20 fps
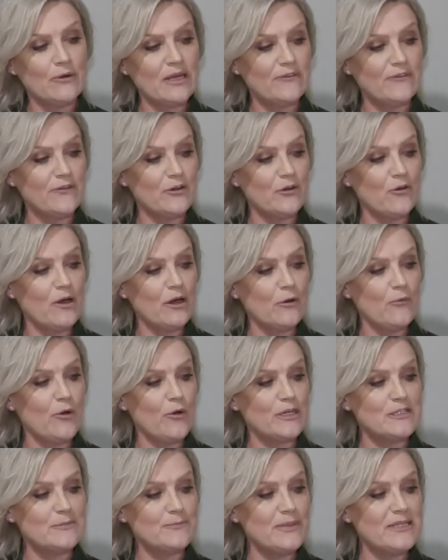if you like,
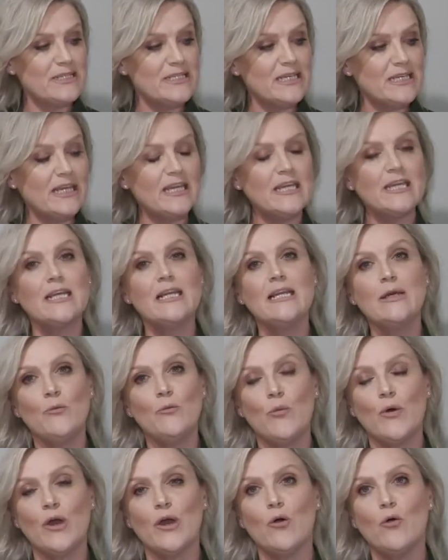works particularly
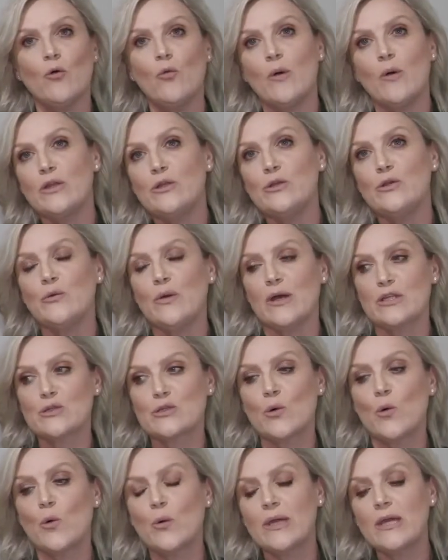well when you are
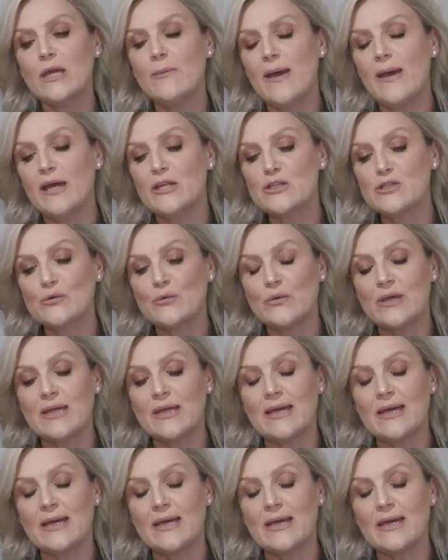talking about doing